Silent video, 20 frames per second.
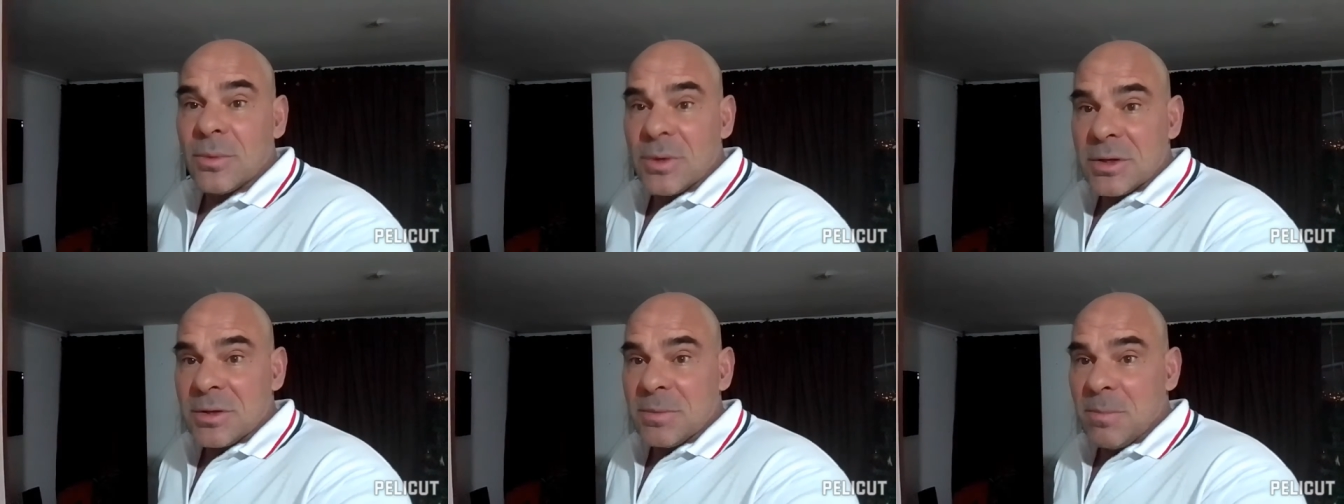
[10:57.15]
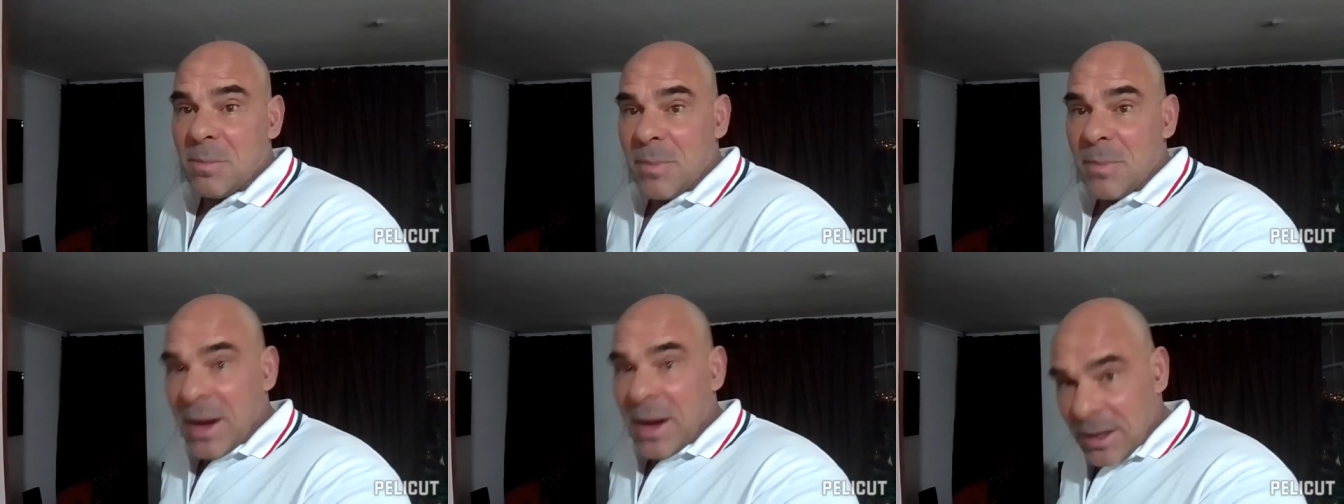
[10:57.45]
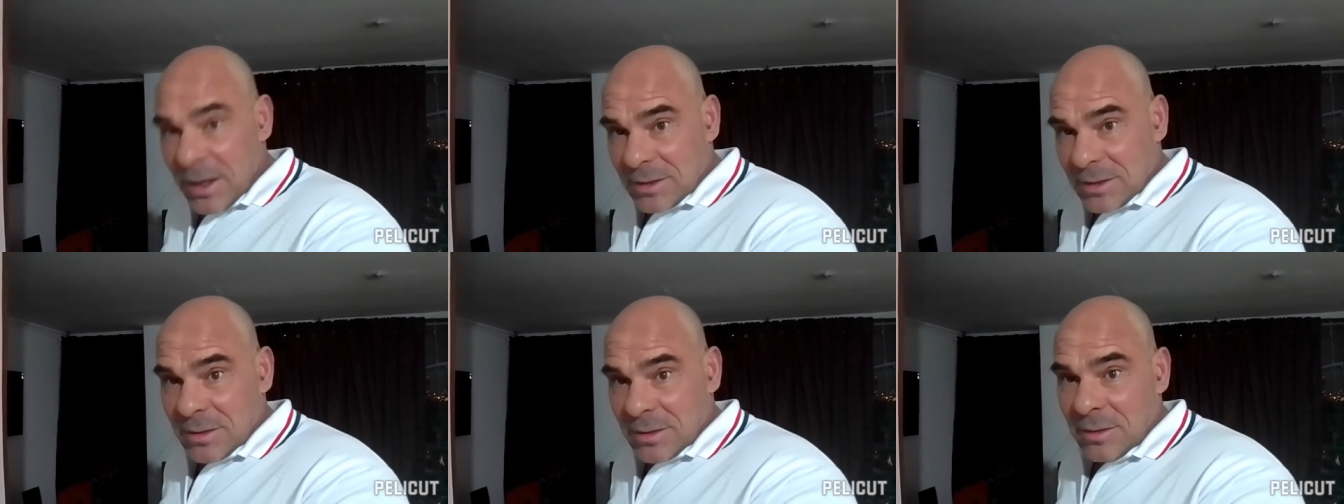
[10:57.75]
was
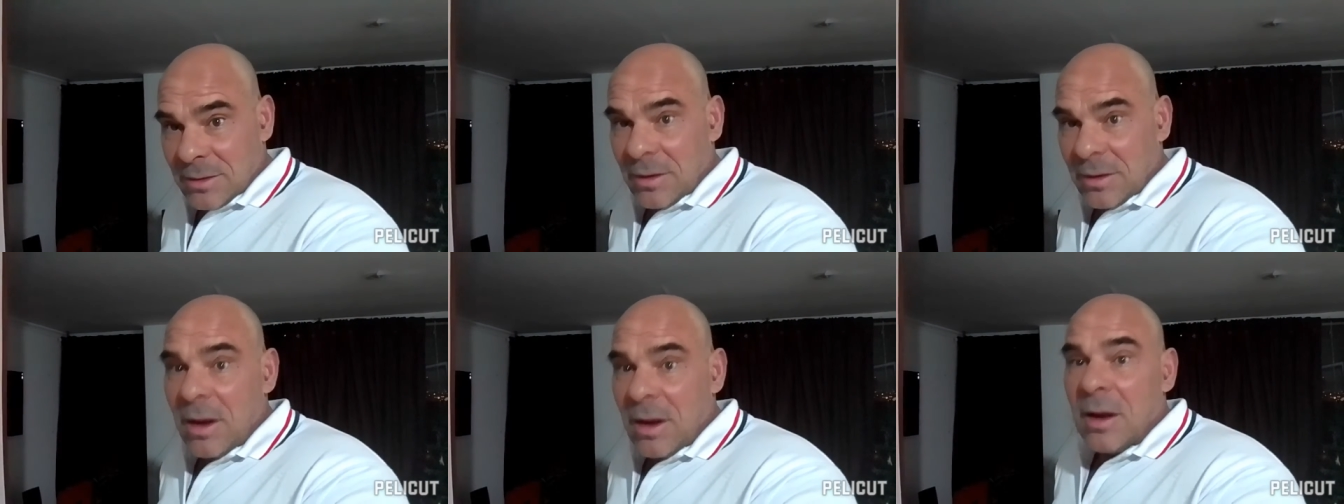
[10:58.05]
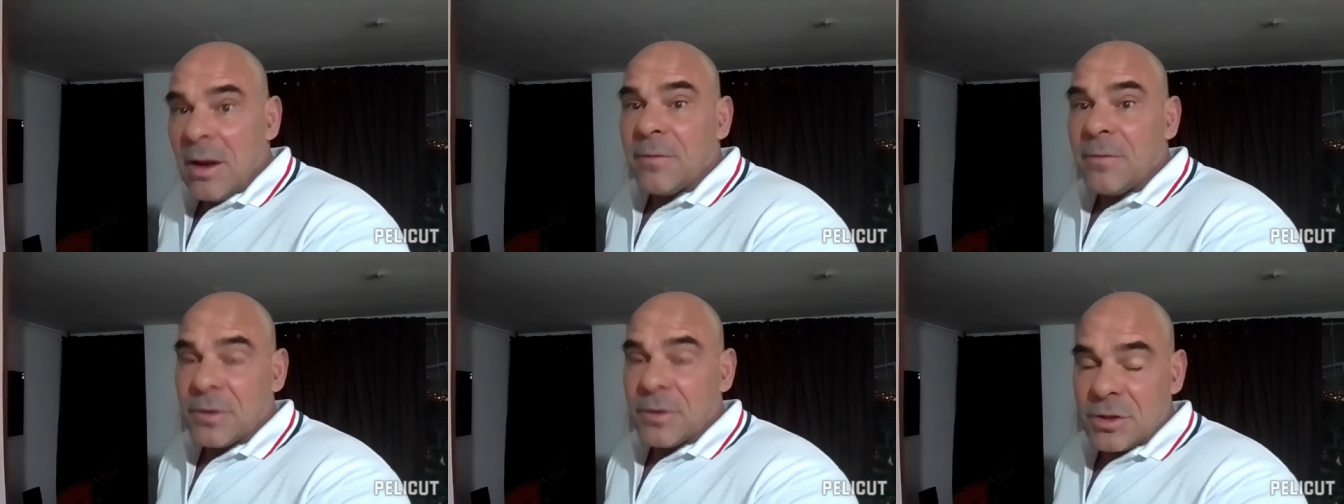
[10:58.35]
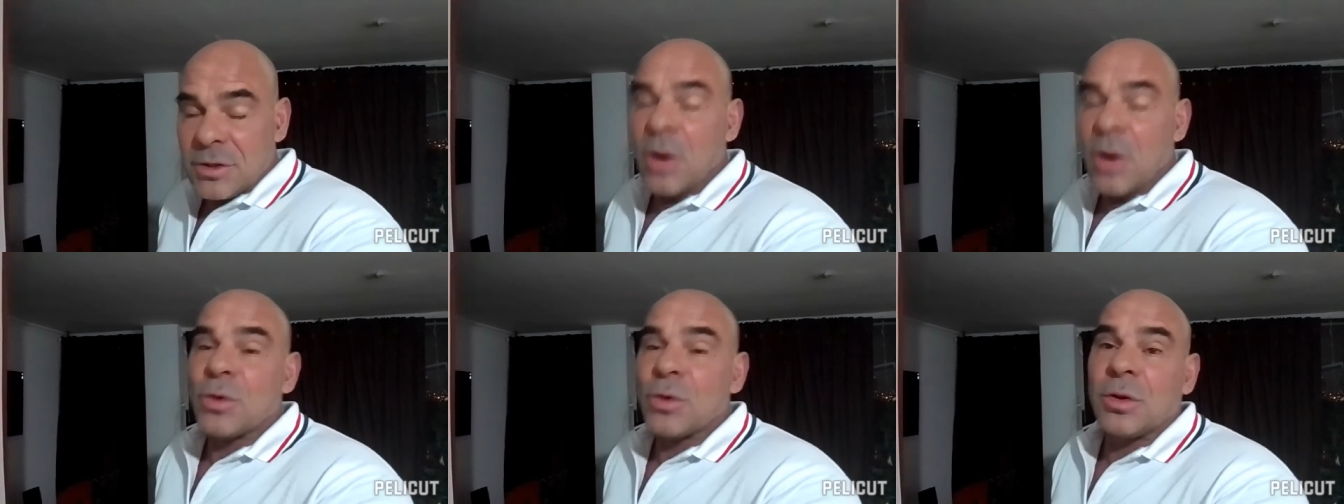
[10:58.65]
meant for
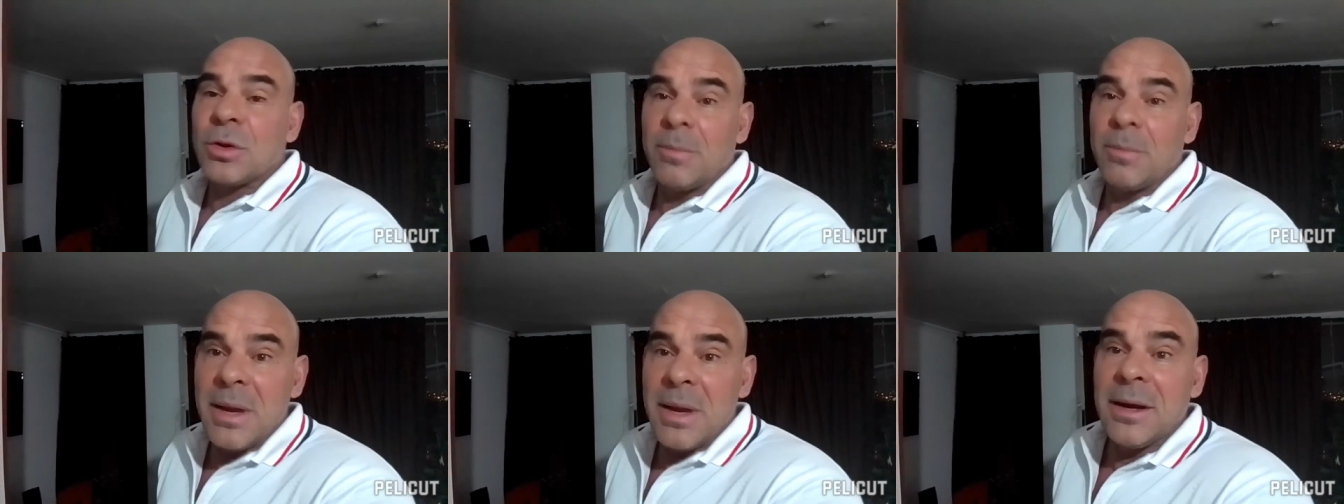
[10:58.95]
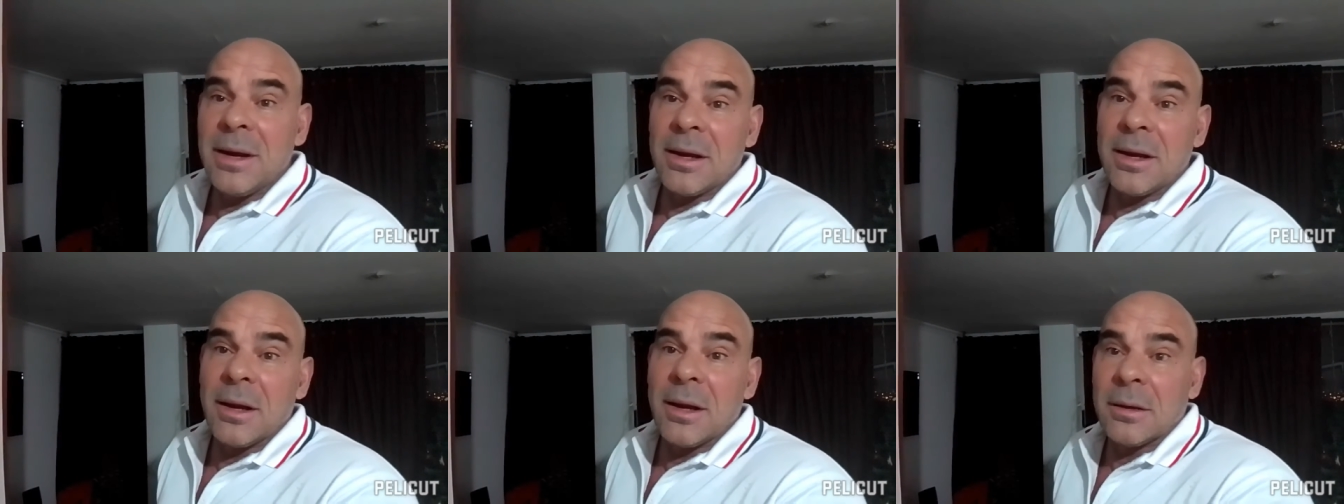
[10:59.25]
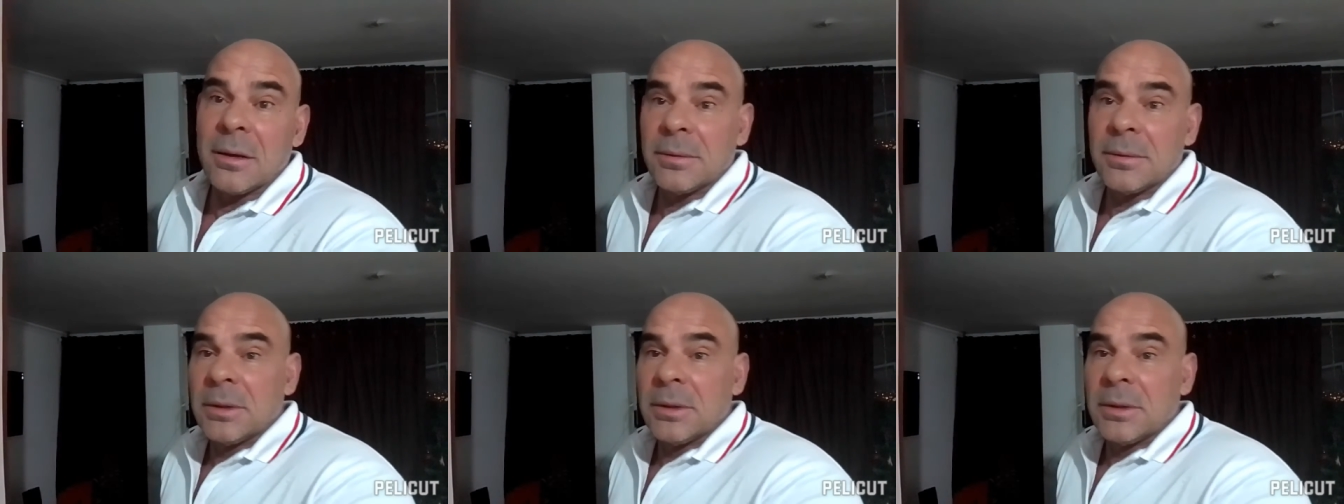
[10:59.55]
social media.